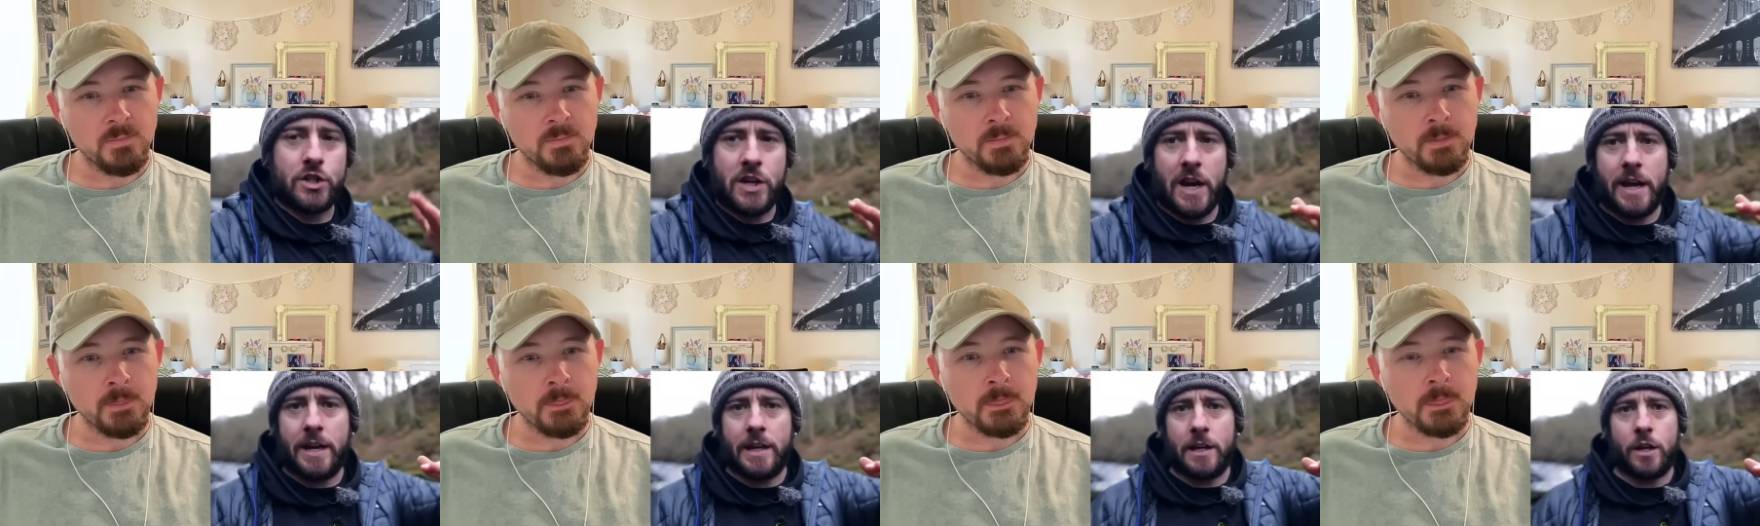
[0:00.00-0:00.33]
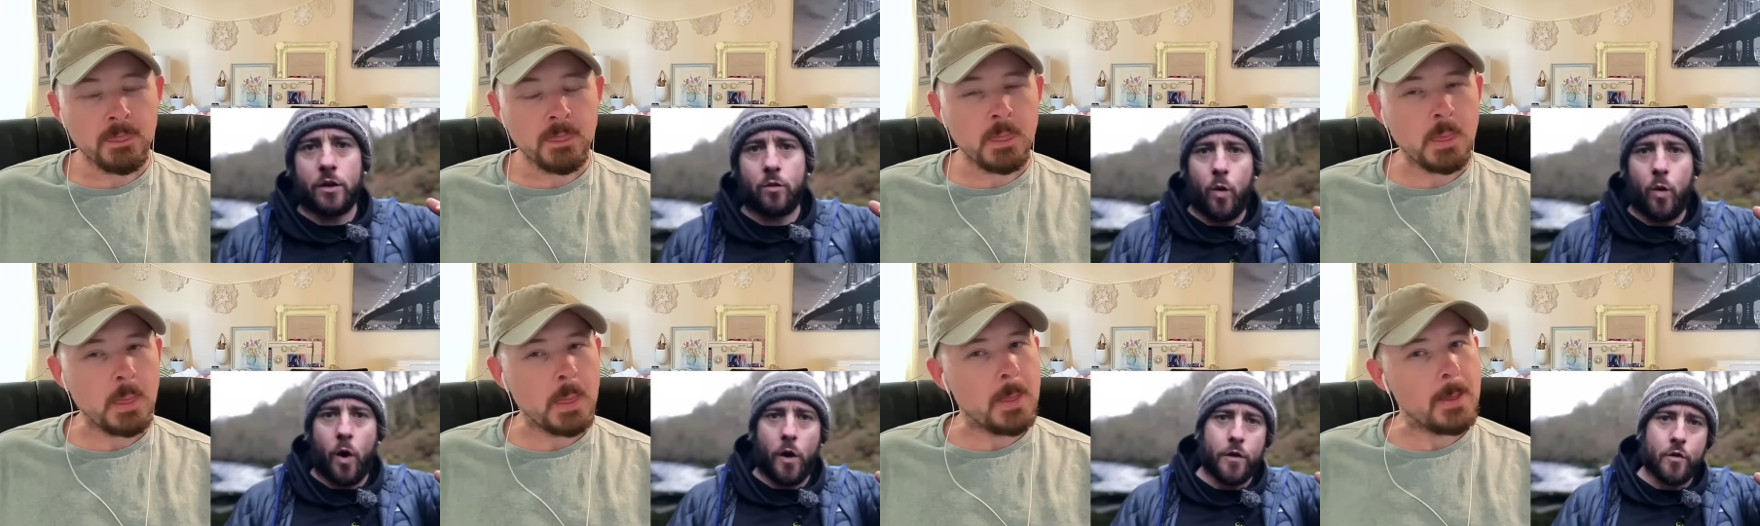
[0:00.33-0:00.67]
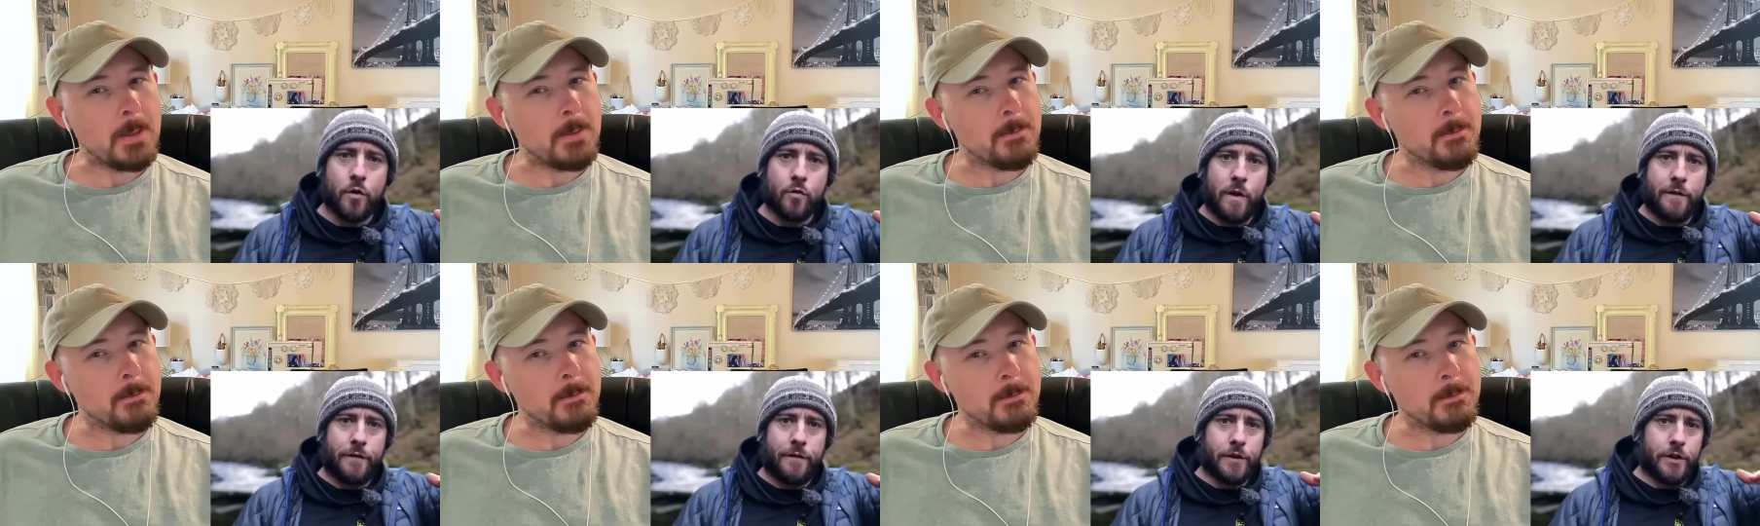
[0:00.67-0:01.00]
Speaker 1: channel. And what the
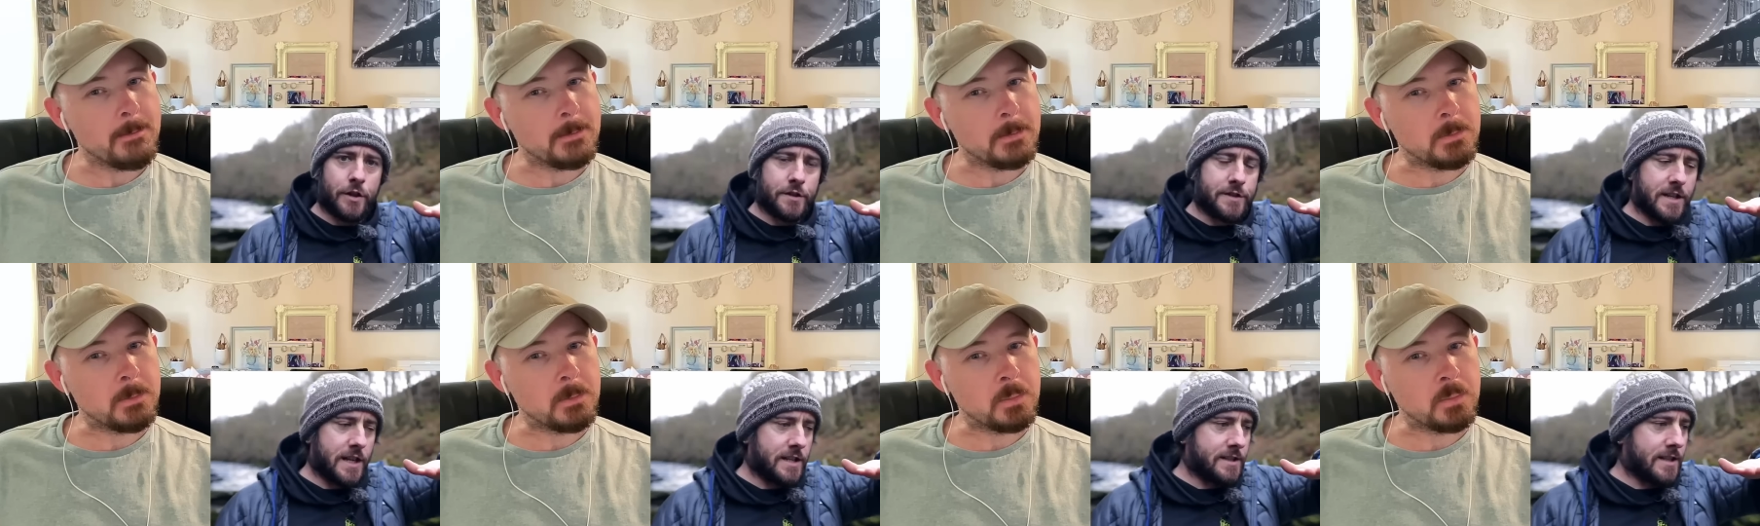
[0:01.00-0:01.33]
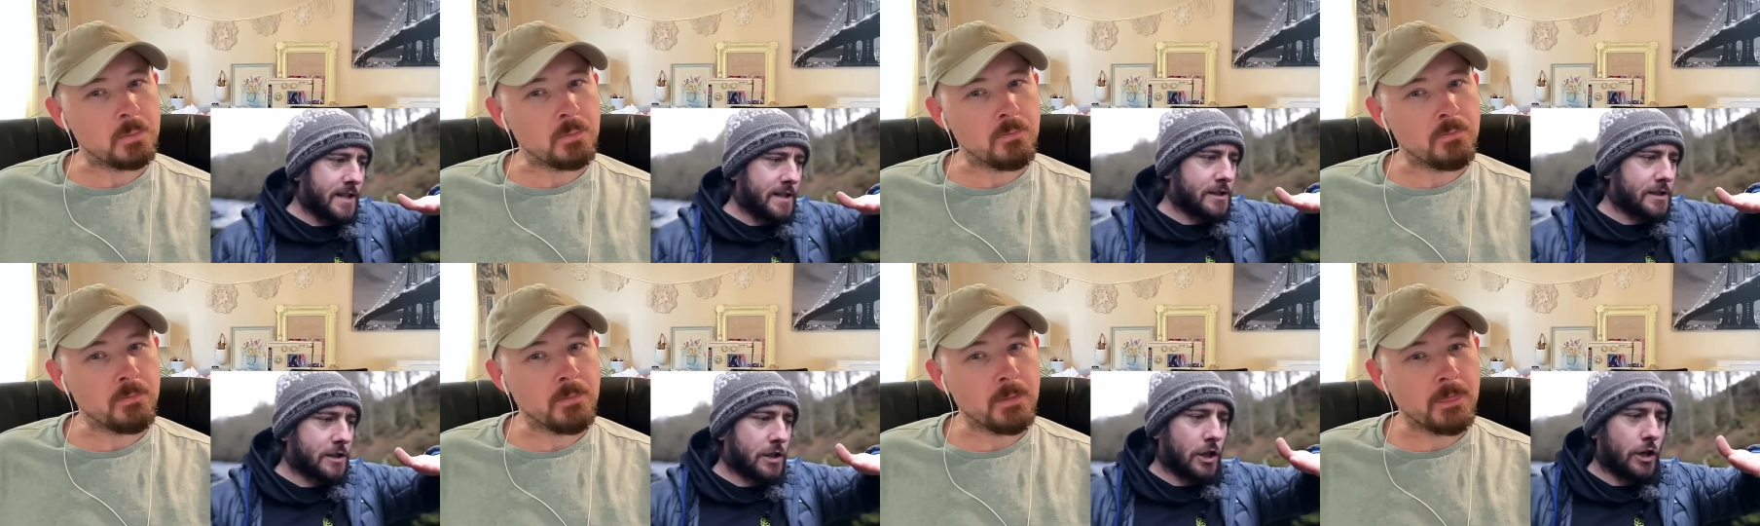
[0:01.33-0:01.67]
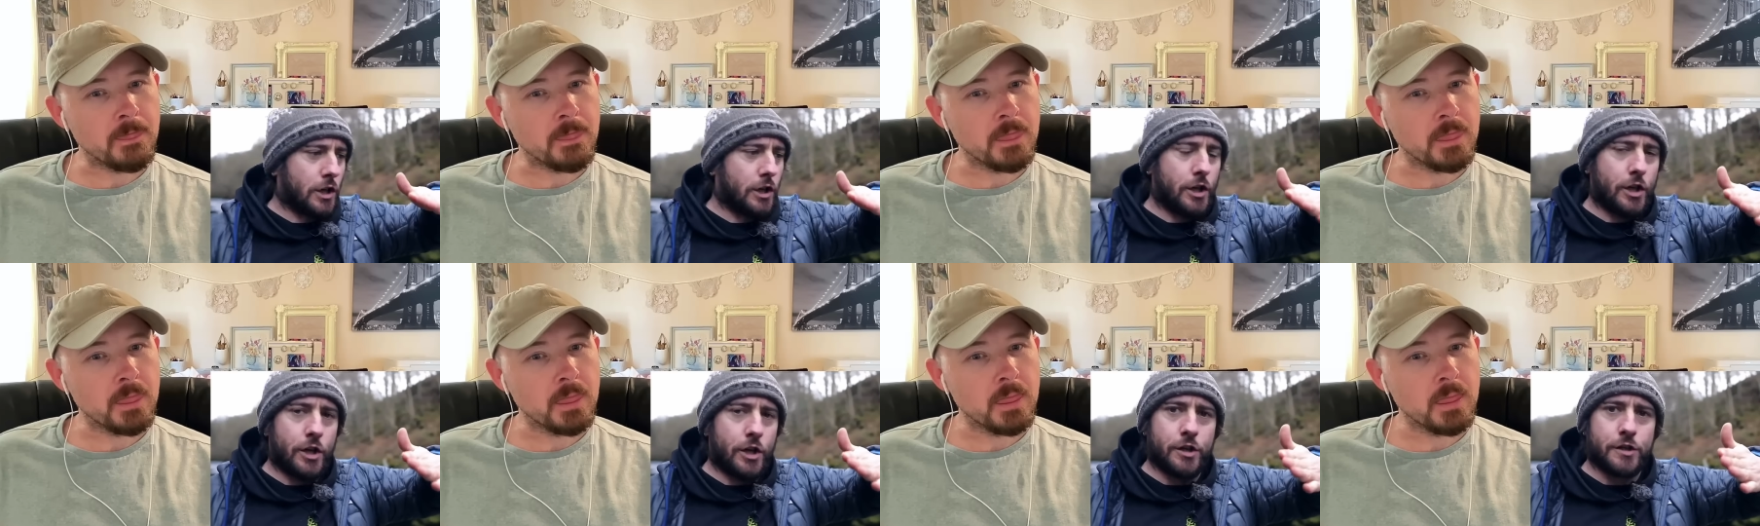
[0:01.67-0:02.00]
river does is it
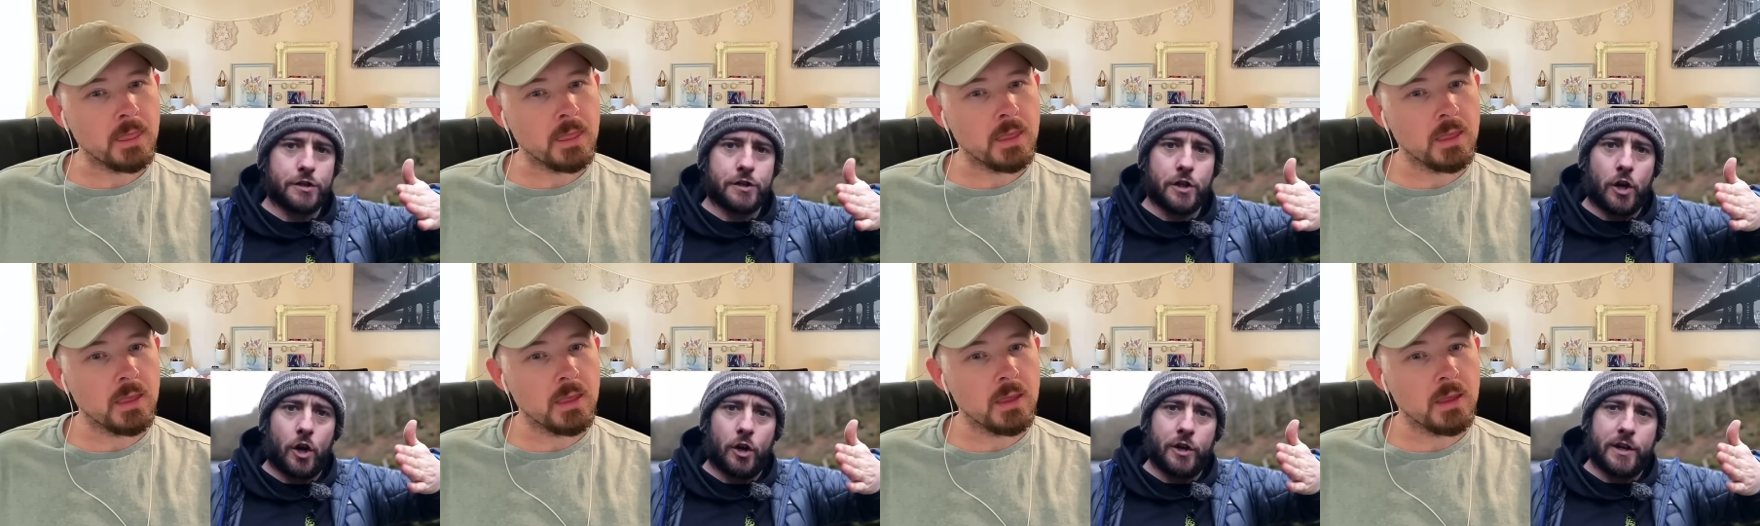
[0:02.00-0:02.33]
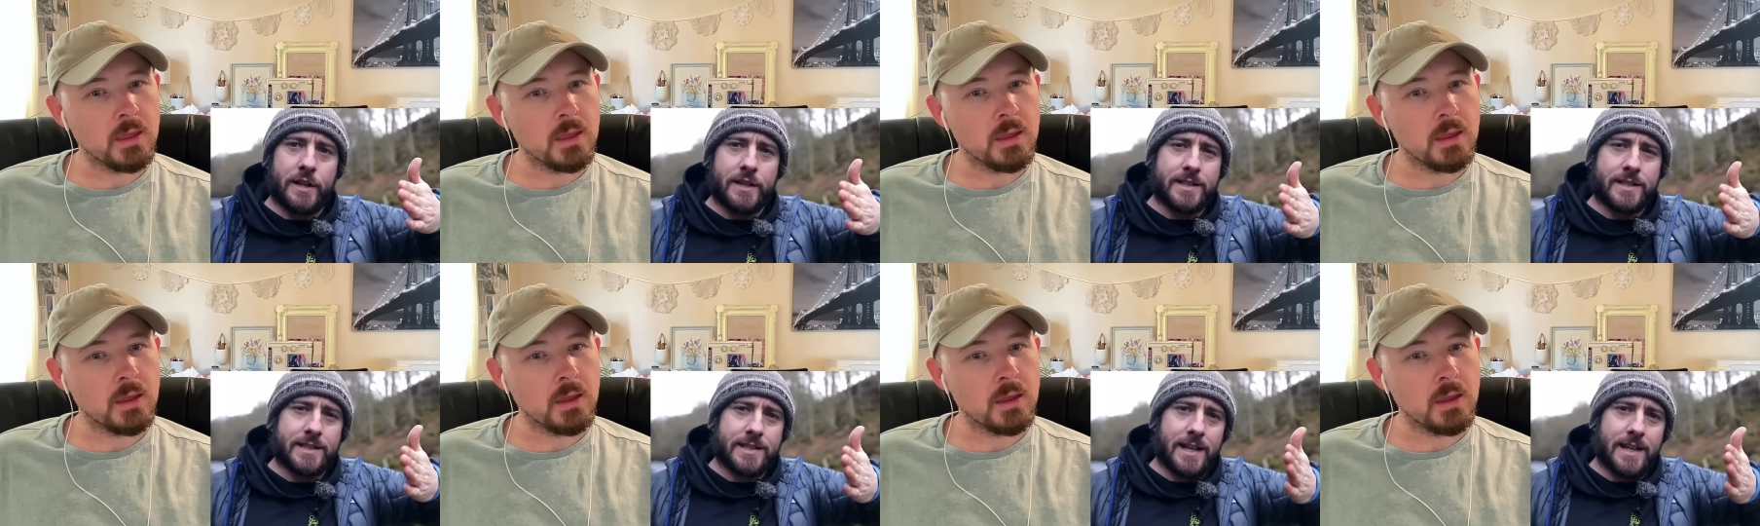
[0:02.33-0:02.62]
turns on its